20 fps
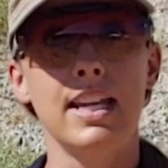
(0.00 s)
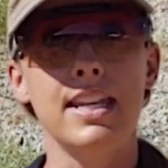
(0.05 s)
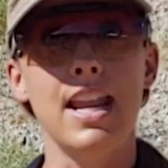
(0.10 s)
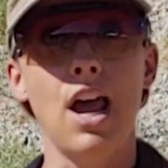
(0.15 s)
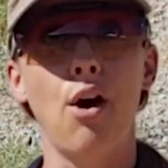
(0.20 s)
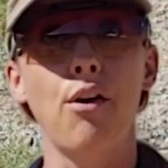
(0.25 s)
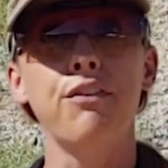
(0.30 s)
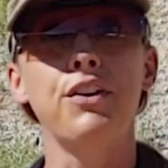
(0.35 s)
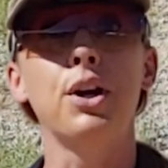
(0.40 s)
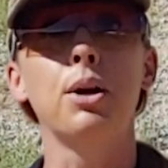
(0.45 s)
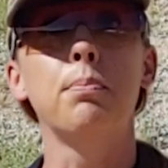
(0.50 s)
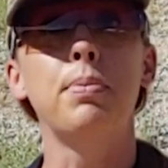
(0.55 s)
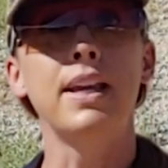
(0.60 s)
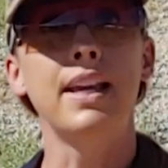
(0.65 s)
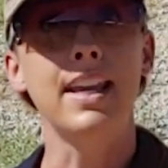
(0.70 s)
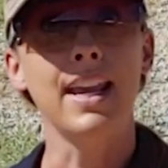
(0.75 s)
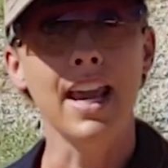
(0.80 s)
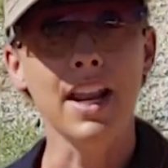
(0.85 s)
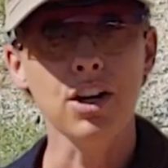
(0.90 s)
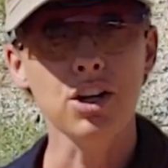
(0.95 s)
Now, if you're a
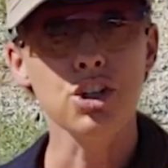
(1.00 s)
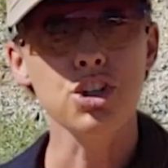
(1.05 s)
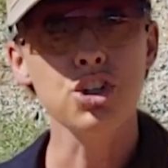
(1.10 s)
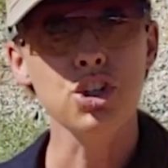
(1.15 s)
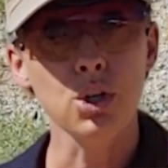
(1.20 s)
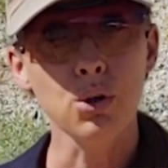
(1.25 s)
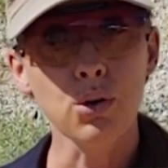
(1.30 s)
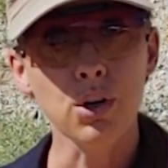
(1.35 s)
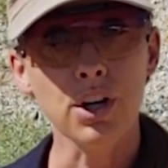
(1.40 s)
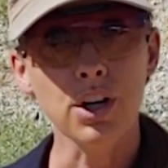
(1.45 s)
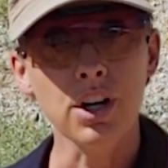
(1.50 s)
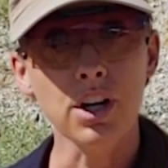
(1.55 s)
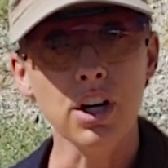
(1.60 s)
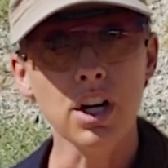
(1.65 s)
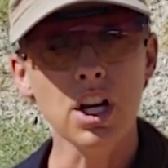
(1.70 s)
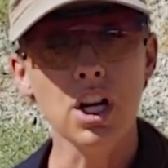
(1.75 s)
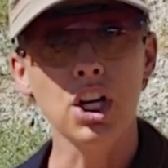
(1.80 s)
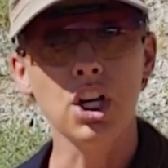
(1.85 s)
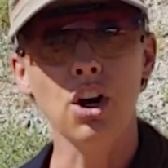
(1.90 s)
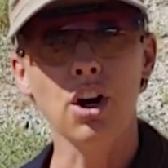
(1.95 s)
beginner shooter,
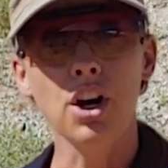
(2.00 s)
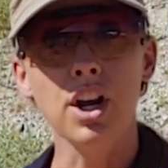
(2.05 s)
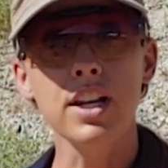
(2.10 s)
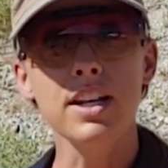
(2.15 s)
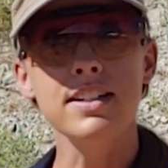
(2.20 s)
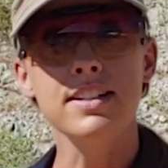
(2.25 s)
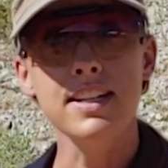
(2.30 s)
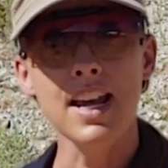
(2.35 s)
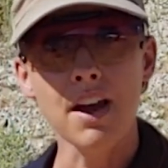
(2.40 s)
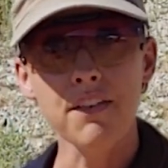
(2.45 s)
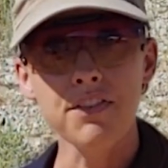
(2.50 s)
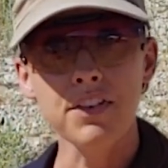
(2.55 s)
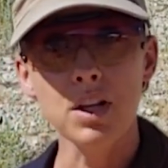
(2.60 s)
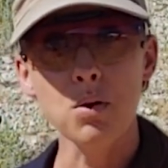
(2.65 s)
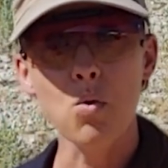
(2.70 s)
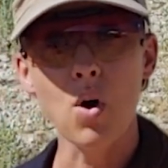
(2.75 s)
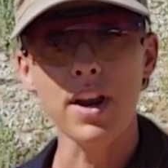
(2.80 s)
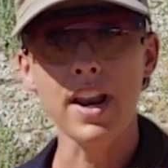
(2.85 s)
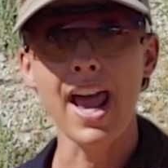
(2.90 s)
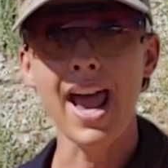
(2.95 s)
you're going to definitely
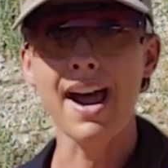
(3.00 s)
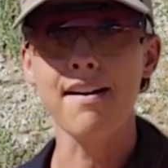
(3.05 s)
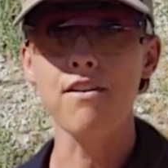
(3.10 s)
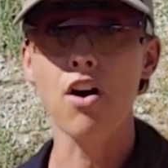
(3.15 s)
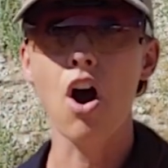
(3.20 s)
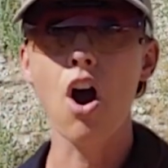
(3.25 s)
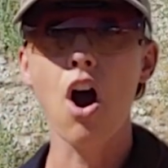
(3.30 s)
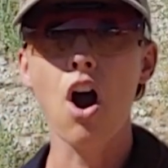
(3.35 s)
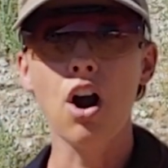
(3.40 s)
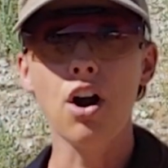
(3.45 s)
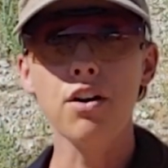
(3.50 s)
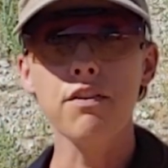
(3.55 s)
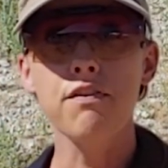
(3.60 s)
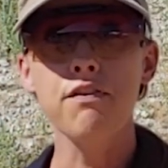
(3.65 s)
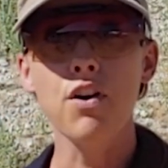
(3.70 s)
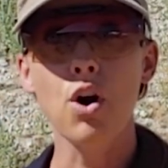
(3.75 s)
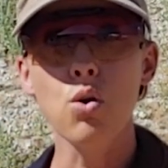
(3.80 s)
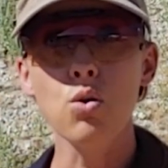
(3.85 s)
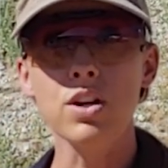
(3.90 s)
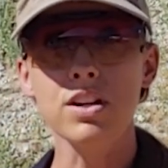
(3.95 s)
want to have a hard
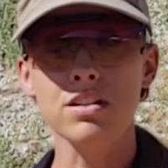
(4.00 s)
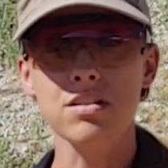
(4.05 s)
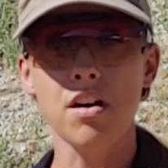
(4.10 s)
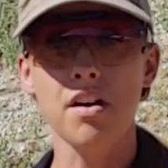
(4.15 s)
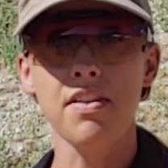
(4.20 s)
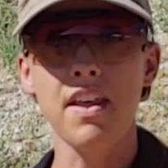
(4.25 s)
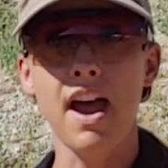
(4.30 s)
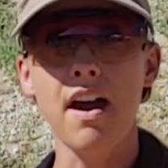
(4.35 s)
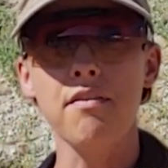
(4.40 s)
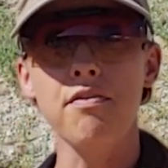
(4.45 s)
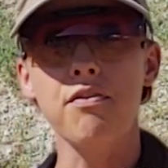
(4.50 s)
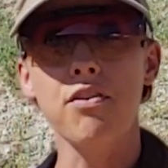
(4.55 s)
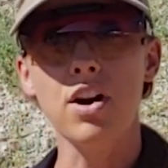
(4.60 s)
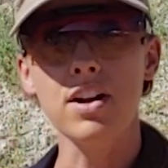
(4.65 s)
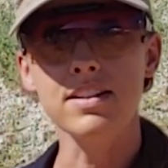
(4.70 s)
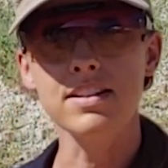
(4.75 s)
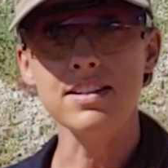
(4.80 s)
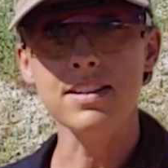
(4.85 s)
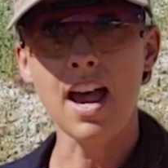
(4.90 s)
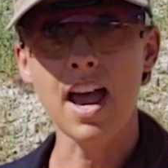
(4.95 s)
focus on that
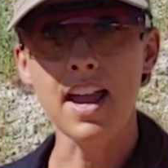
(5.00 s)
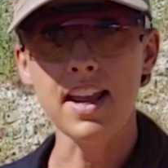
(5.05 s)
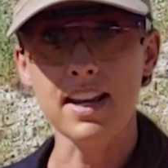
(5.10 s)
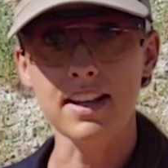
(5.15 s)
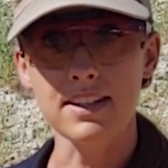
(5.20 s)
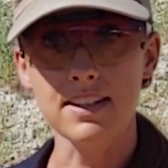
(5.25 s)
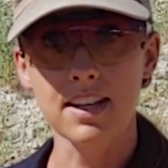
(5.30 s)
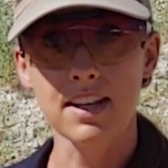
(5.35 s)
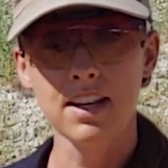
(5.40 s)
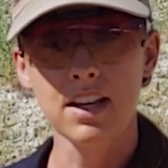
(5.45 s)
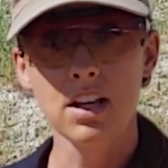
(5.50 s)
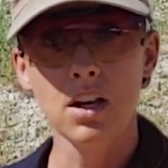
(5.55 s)
front sight.